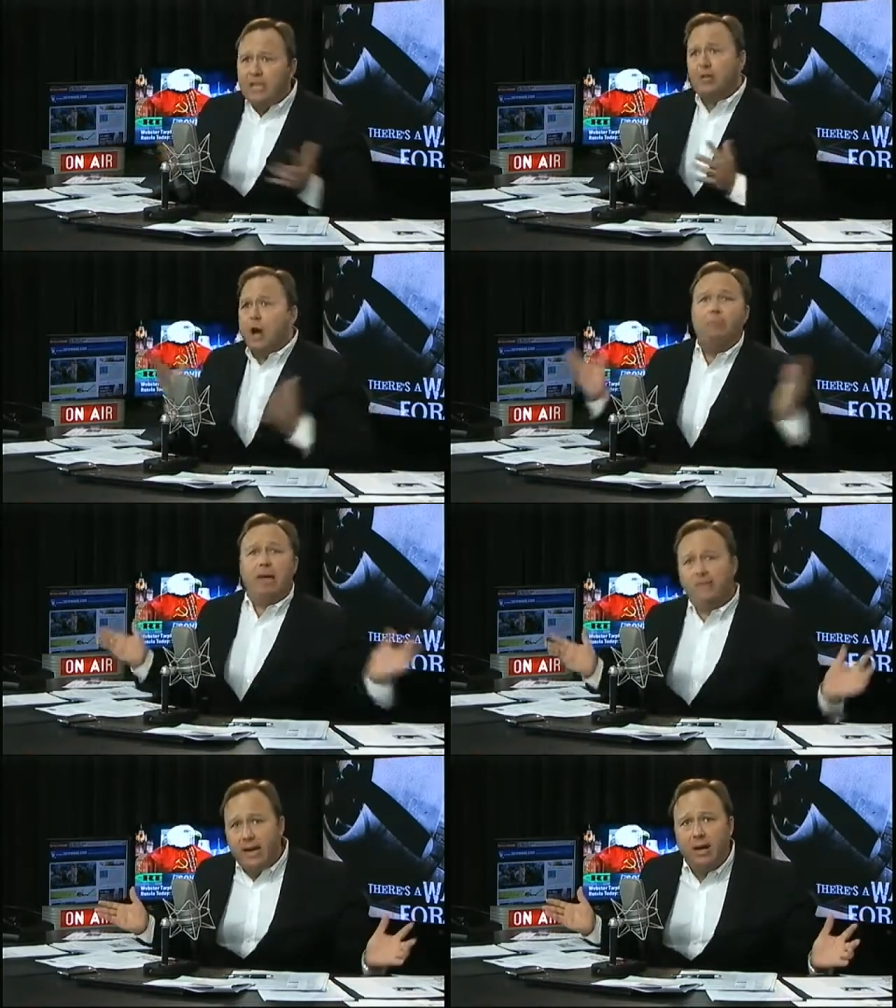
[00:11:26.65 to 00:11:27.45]
It's no
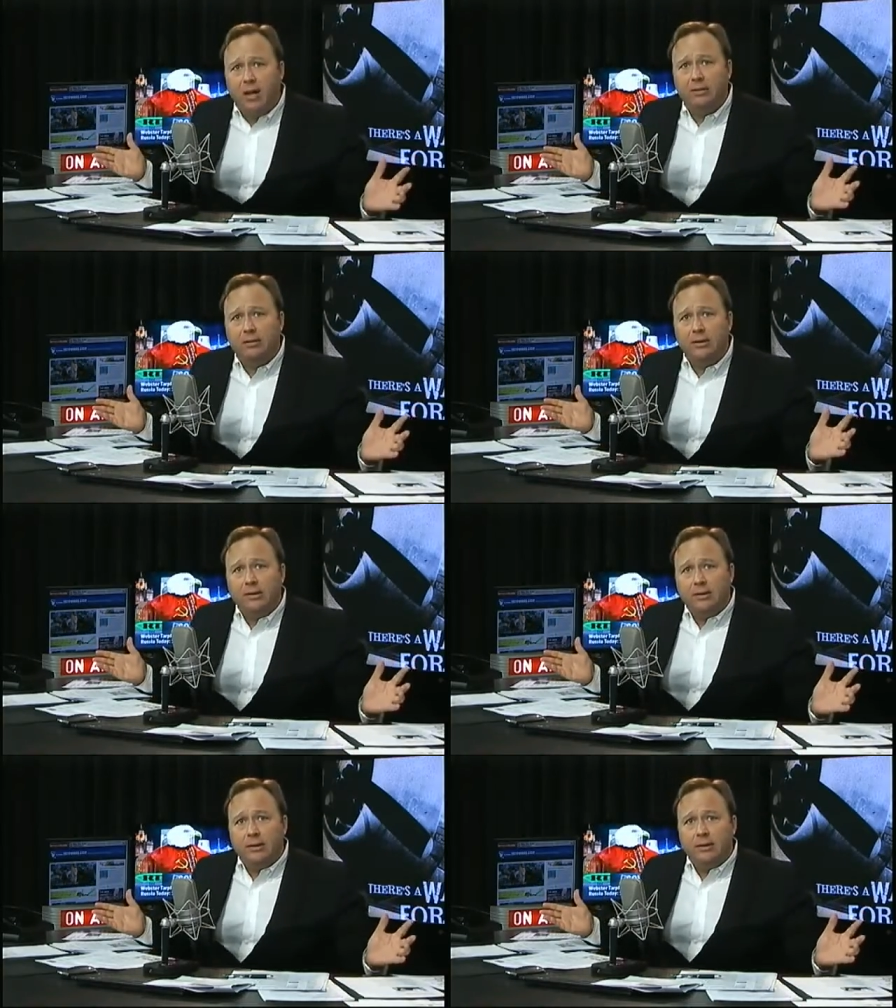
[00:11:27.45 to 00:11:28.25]
big deal.
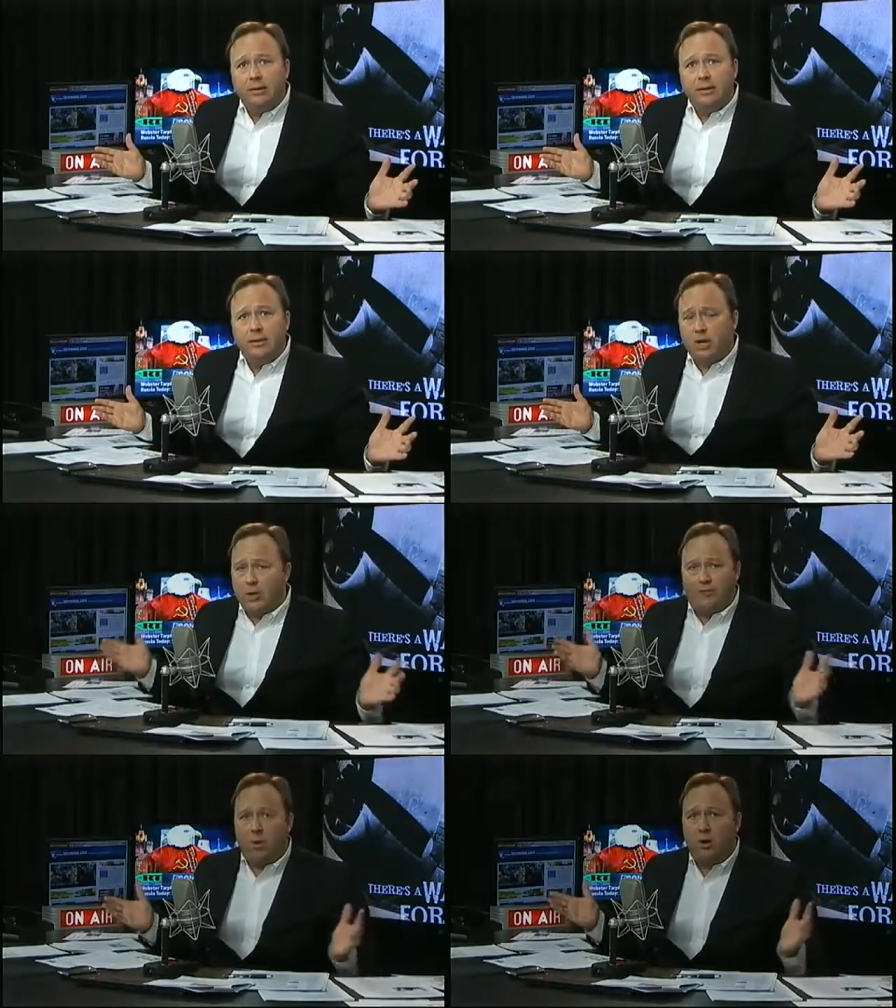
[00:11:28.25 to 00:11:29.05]
It's
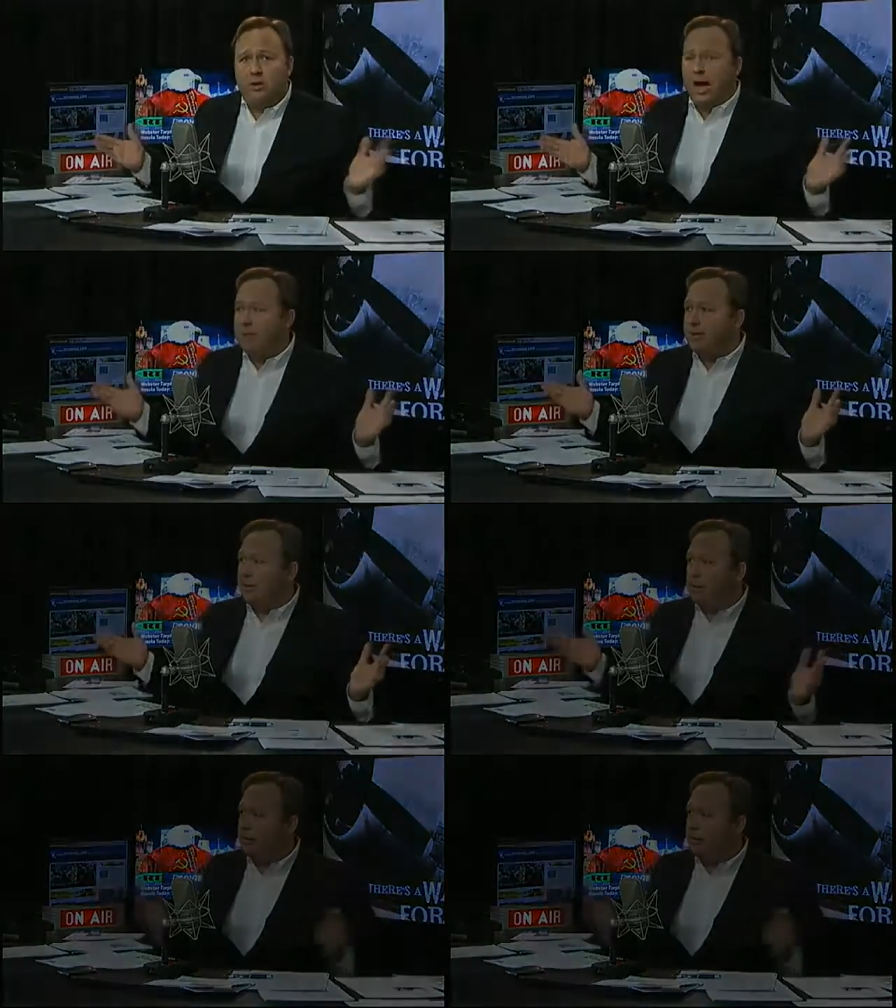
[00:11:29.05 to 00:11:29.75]
only 400 times.